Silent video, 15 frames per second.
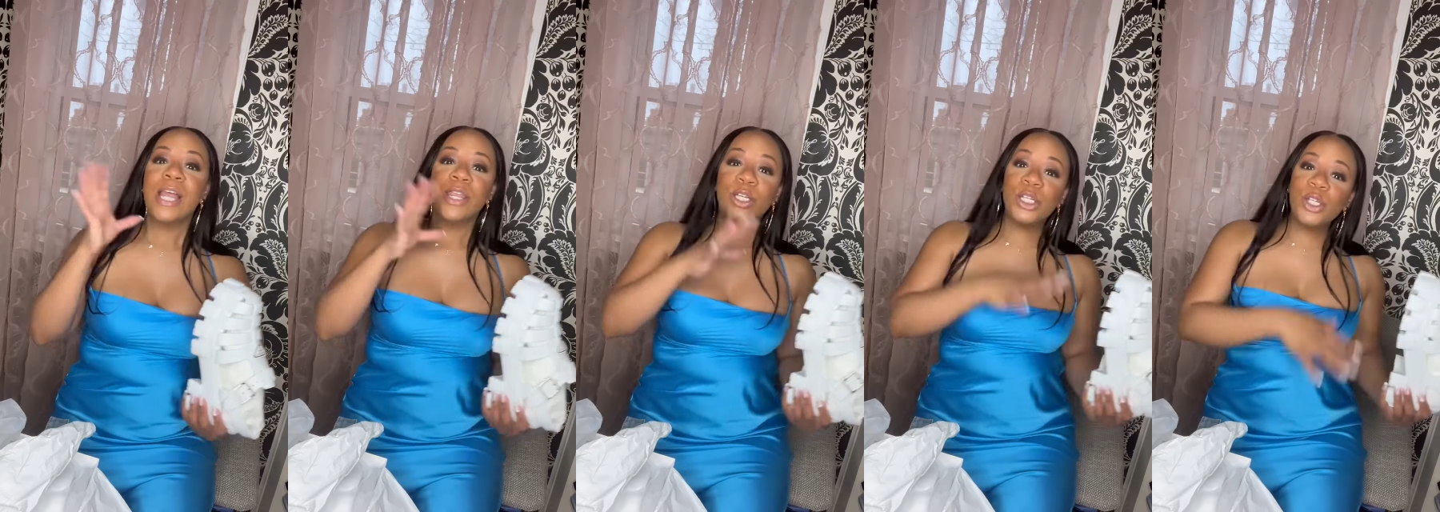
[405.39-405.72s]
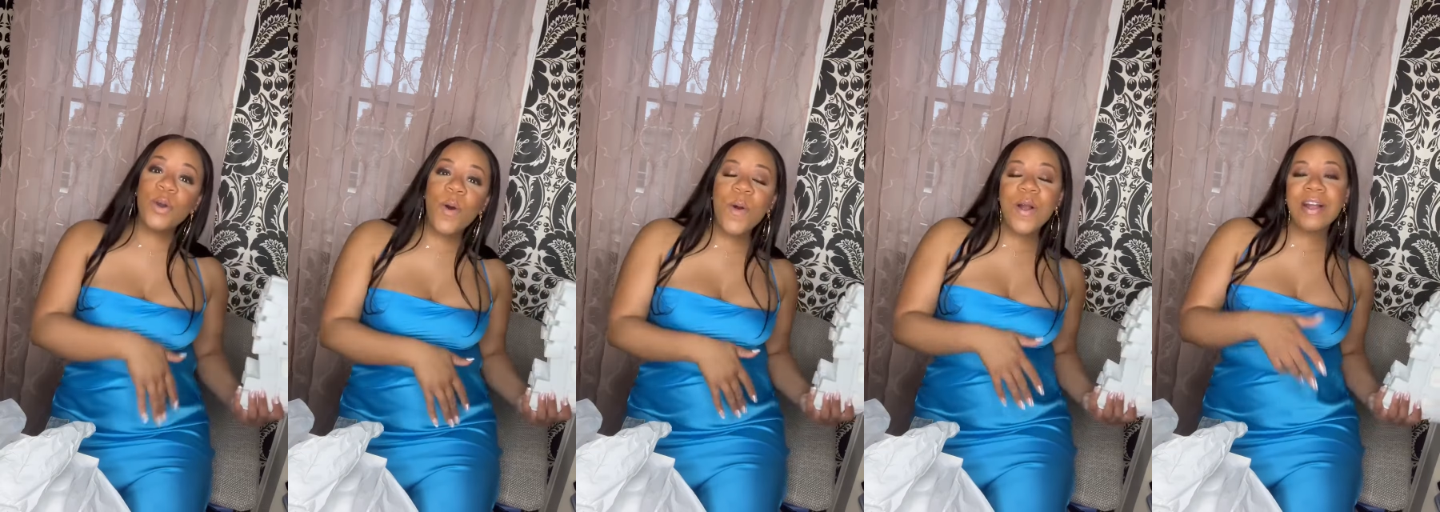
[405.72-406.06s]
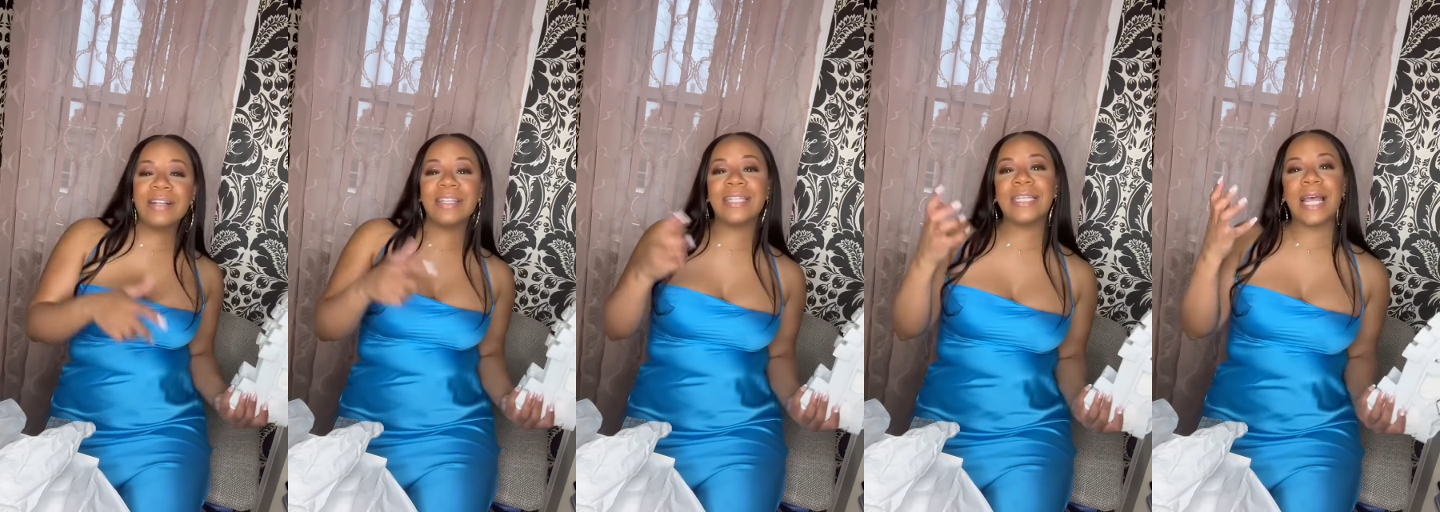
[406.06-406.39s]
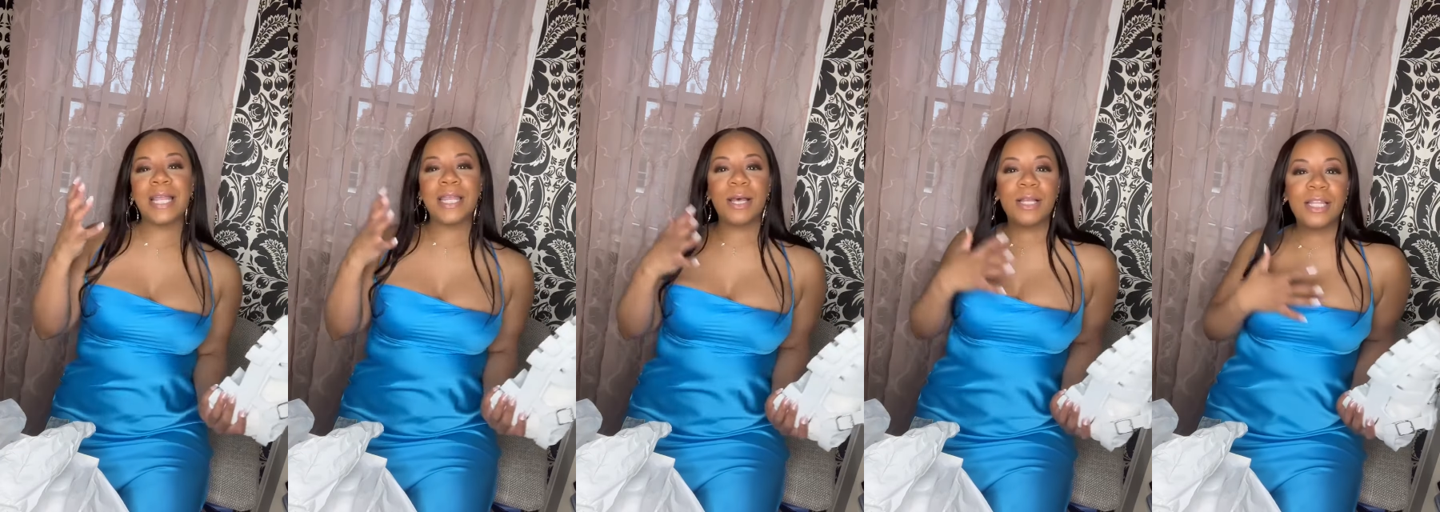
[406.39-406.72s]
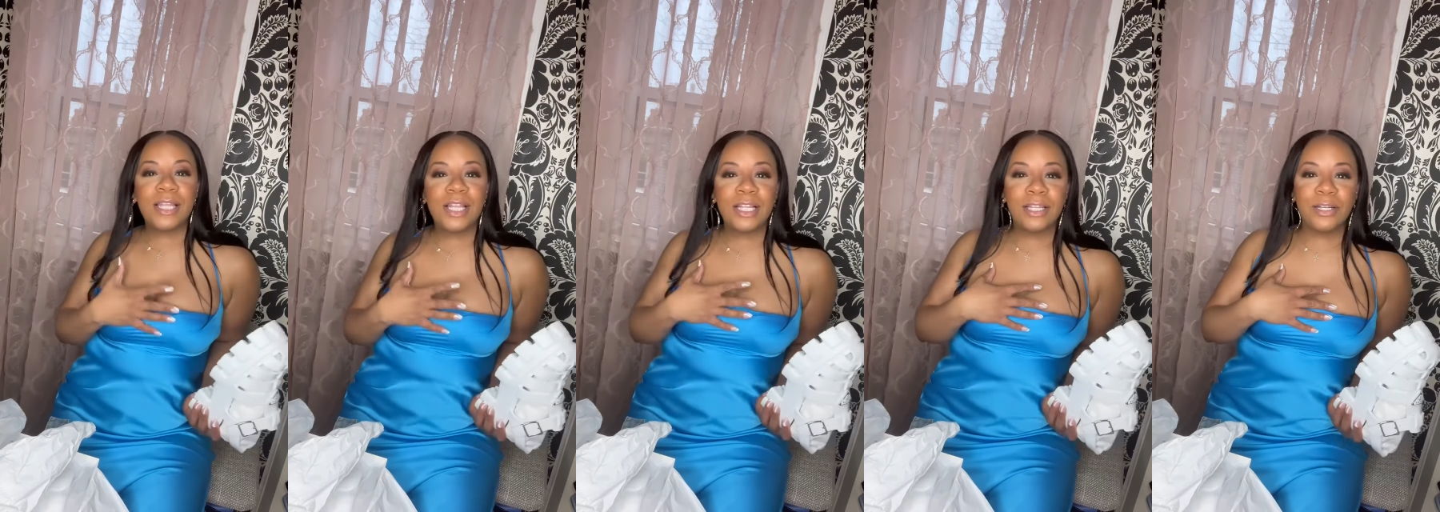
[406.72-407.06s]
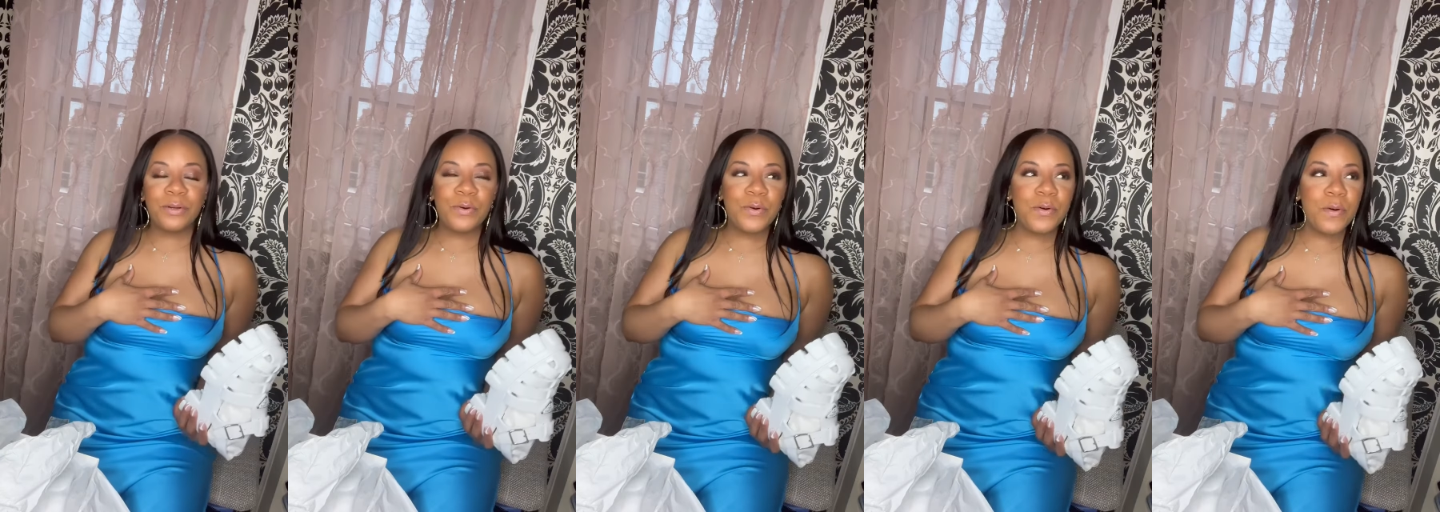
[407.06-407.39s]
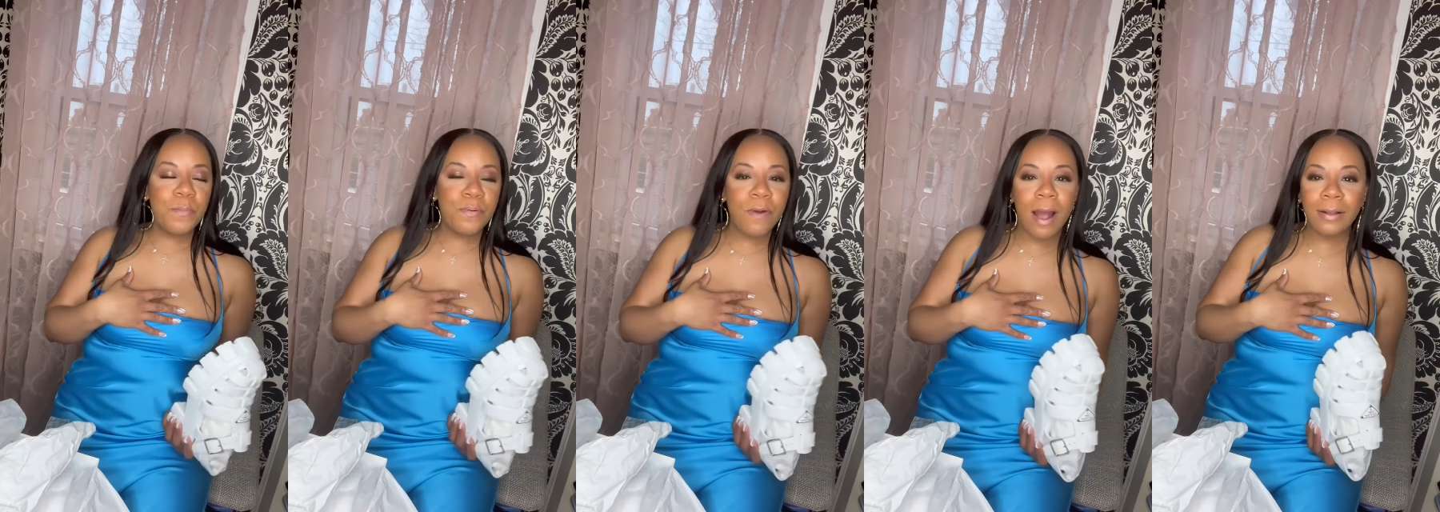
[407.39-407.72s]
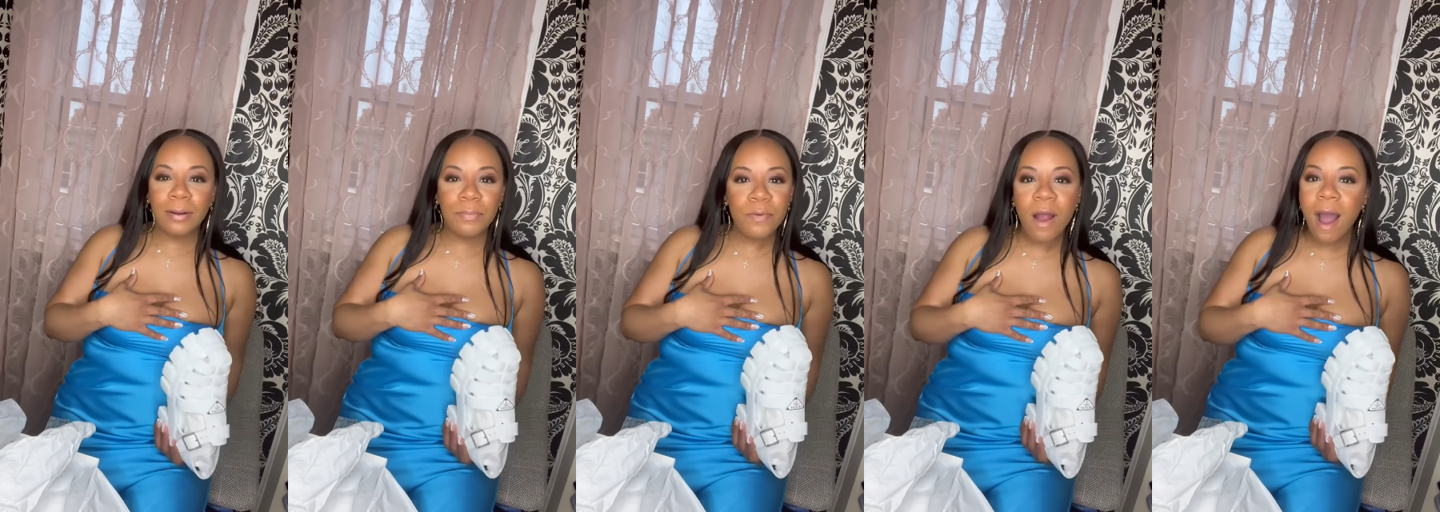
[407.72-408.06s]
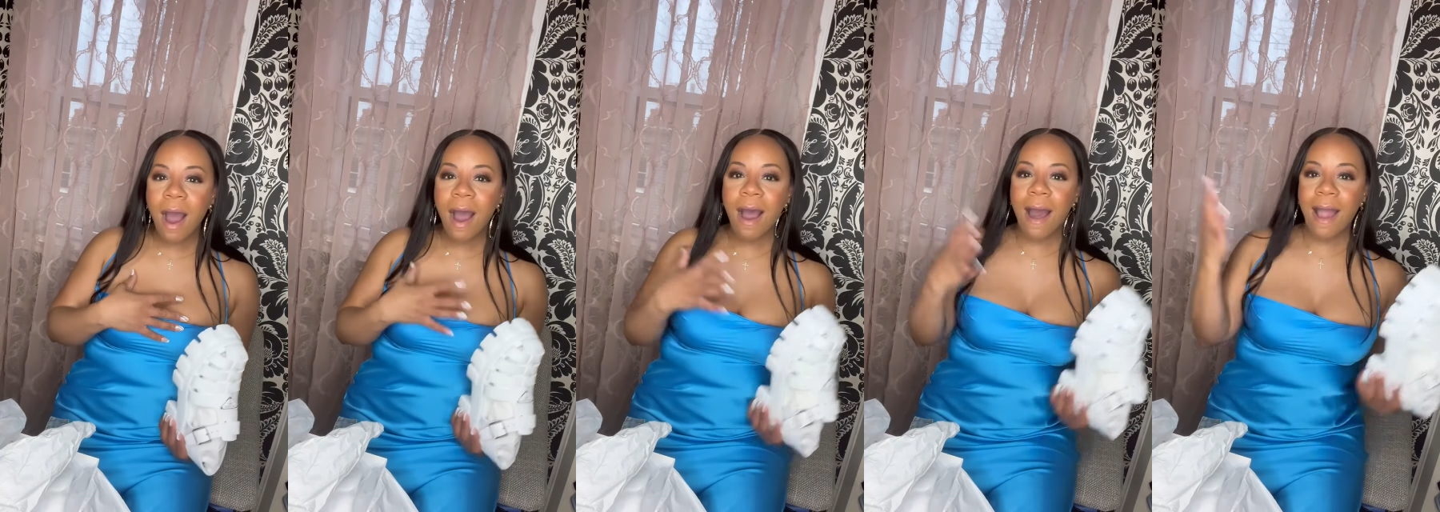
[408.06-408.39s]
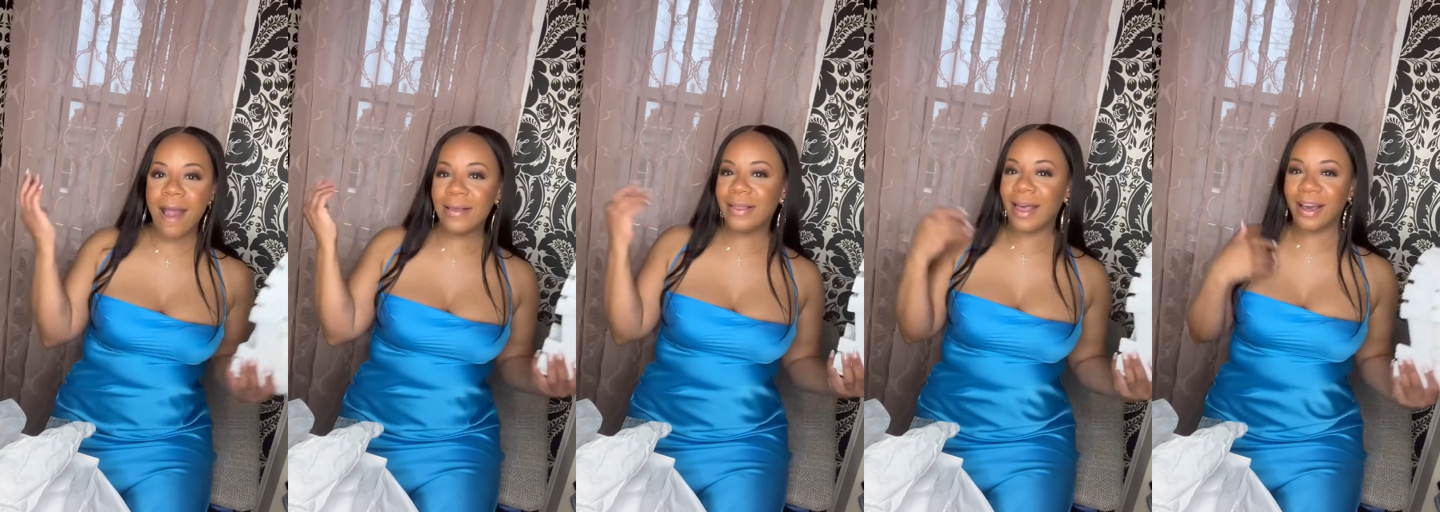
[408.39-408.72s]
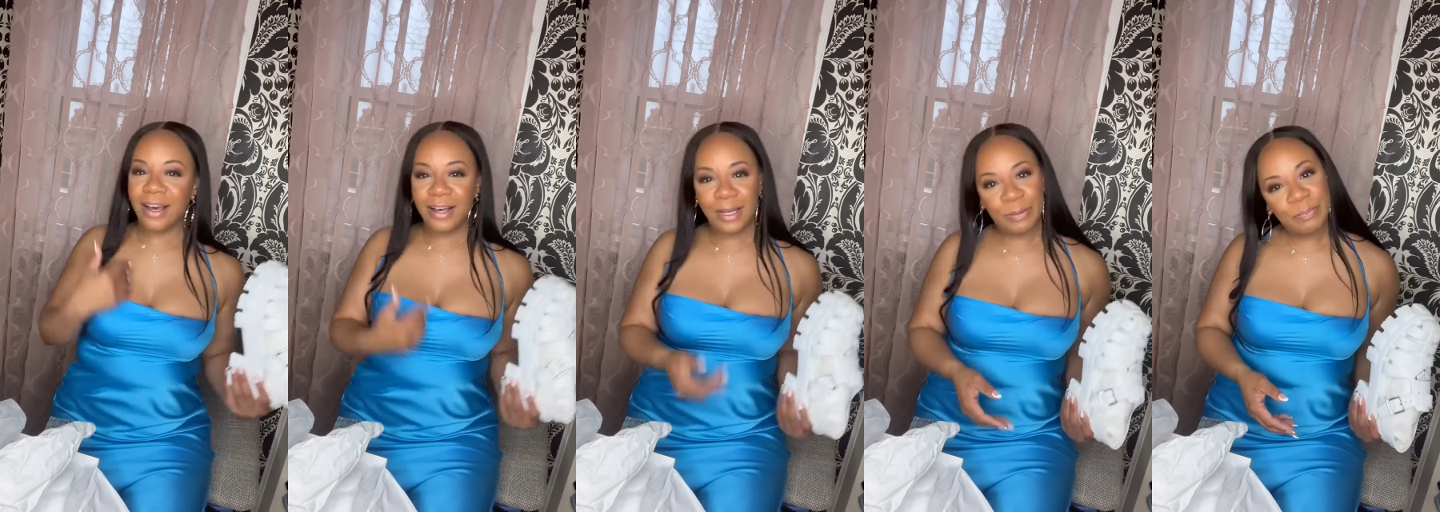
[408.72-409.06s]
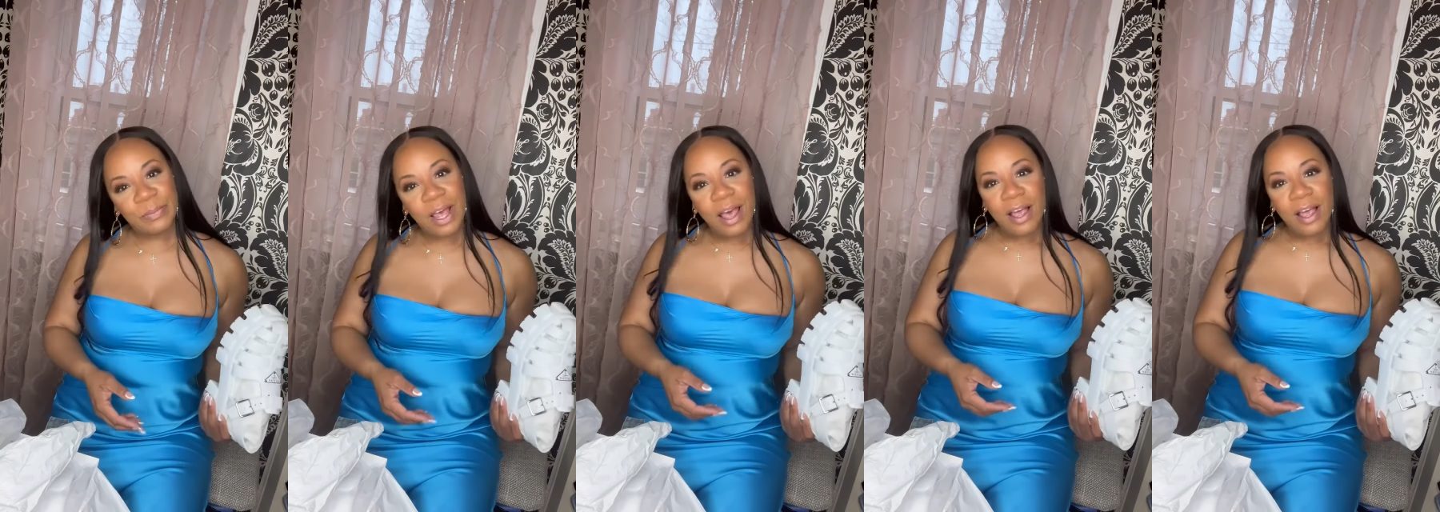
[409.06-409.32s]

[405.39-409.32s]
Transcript: the shorts and the the little Prada bra, and like a